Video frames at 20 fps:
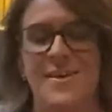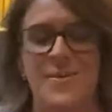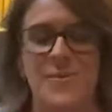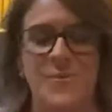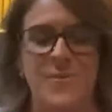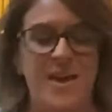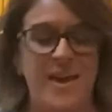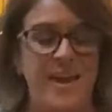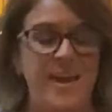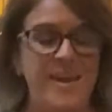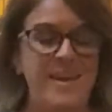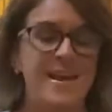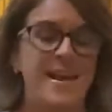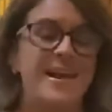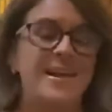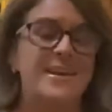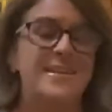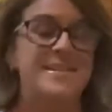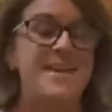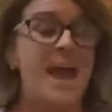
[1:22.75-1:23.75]
Okay.
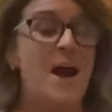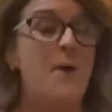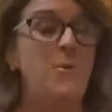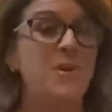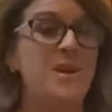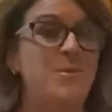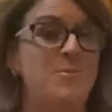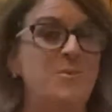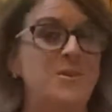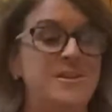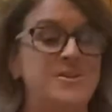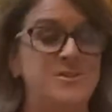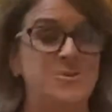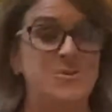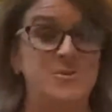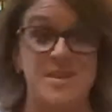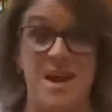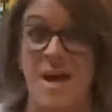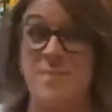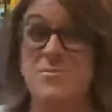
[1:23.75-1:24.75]
Now what I'm going to do
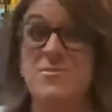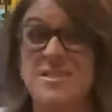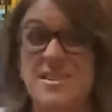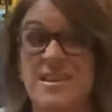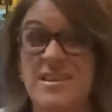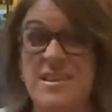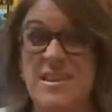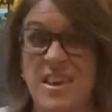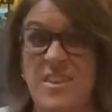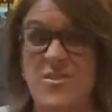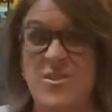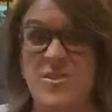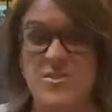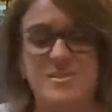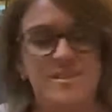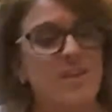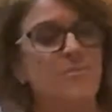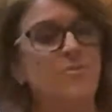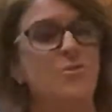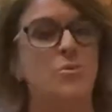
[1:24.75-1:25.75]
is I'm just going to give you
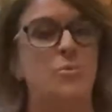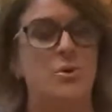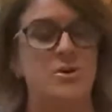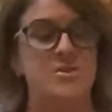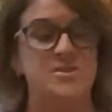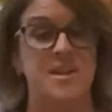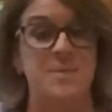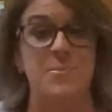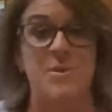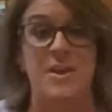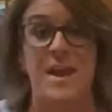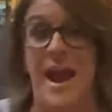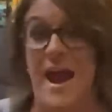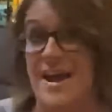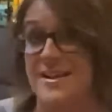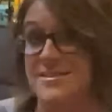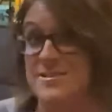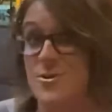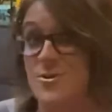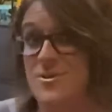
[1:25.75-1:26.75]
several words that I'm going to
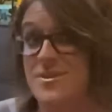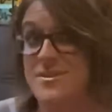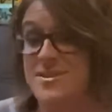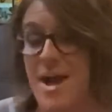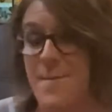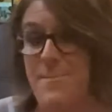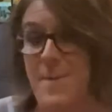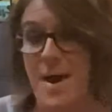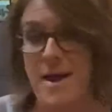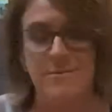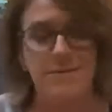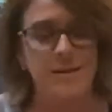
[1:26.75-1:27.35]
ask you to tap out,